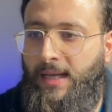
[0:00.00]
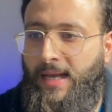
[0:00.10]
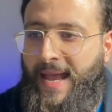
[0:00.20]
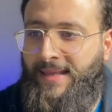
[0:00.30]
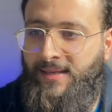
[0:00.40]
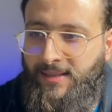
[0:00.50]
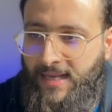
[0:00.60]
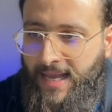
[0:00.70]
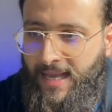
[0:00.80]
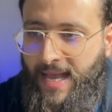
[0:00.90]

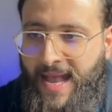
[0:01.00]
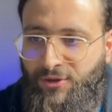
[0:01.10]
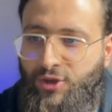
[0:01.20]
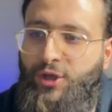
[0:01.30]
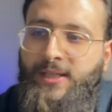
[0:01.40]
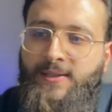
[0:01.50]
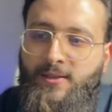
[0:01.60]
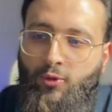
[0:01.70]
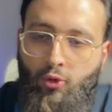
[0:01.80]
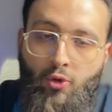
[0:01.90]
entries
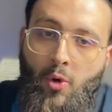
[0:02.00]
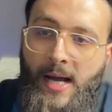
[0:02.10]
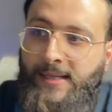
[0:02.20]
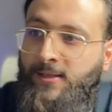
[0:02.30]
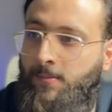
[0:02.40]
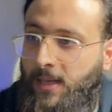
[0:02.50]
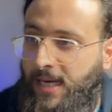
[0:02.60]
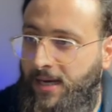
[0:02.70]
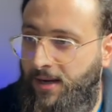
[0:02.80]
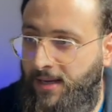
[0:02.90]
to-do item
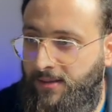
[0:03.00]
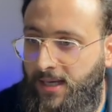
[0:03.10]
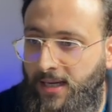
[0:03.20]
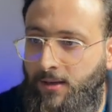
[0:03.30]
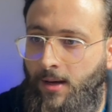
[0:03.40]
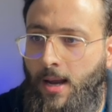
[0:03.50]
here and here